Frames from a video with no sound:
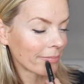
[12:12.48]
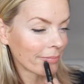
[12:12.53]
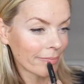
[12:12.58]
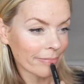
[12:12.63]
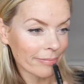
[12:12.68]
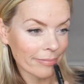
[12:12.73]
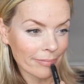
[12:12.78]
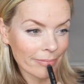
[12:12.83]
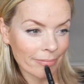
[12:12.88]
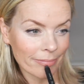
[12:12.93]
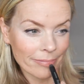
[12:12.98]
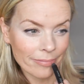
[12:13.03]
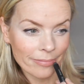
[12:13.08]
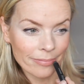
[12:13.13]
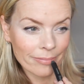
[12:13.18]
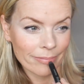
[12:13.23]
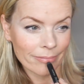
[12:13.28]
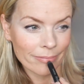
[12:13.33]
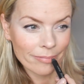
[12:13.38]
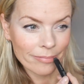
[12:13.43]

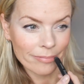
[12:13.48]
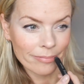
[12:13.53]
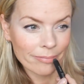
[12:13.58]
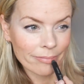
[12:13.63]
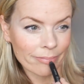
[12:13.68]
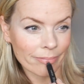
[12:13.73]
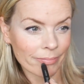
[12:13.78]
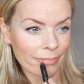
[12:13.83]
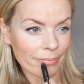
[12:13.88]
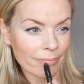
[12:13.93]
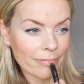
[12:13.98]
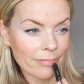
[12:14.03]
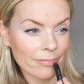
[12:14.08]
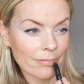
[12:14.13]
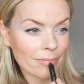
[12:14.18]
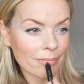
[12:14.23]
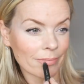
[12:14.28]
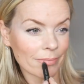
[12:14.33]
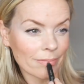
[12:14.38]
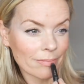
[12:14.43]

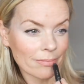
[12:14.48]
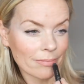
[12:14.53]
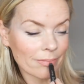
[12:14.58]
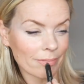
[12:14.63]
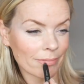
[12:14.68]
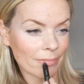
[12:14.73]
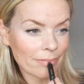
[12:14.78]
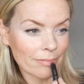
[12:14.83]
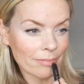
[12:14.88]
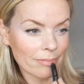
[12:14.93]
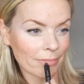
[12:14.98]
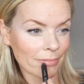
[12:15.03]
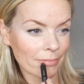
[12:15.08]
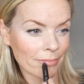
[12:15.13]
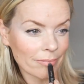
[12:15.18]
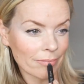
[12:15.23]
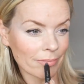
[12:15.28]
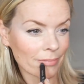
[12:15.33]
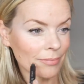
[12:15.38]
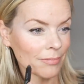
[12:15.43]

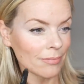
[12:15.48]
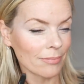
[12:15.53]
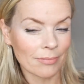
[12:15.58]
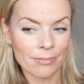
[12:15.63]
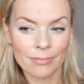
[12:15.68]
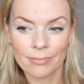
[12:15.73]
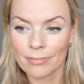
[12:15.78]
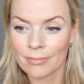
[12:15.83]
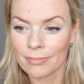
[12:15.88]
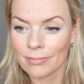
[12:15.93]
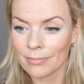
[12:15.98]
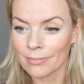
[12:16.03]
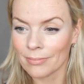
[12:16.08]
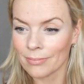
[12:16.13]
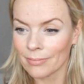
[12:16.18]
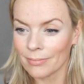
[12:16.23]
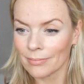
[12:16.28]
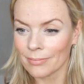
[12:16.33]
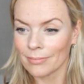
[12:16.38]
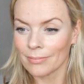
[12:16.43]

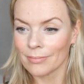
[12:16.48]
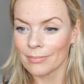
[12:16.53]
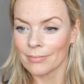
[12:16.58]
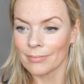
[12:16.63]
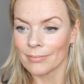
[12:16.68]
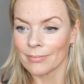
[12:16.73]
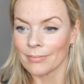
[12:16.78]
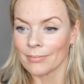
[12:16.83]
Nobody speaks.